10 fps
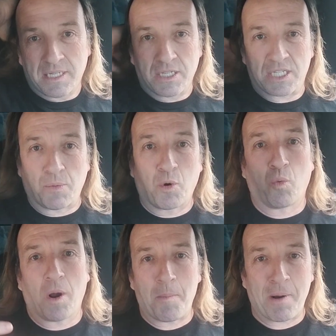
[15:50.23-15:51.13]
somewhere
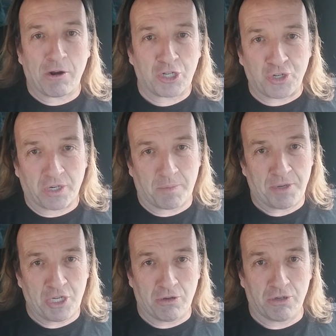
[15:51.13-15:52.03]
where a parachute could
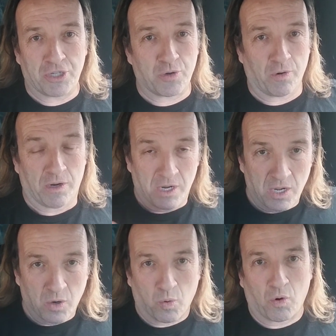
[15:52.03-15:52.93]
be used, or
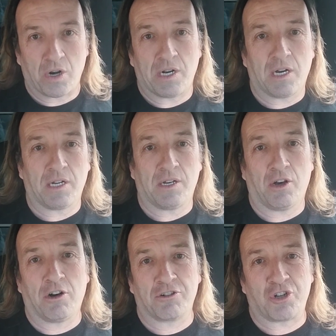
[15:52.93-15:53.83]
an
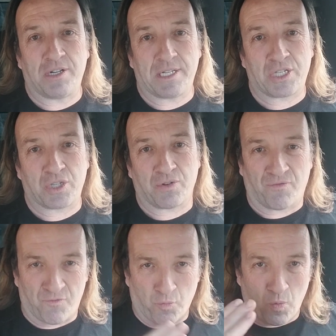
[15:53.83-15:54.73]
alternate
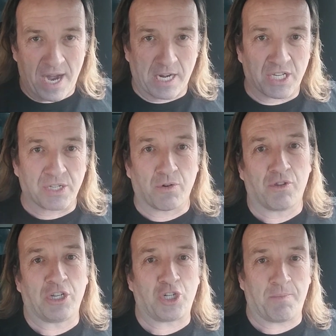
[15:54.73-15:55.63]
way to slow
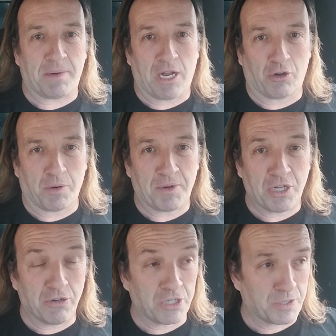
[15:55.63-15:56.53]
the ship down could be
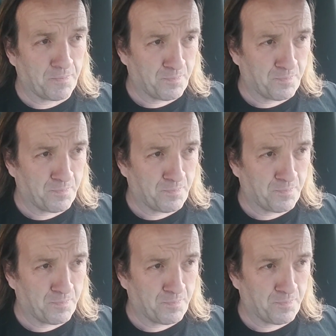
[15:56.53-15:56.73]
used.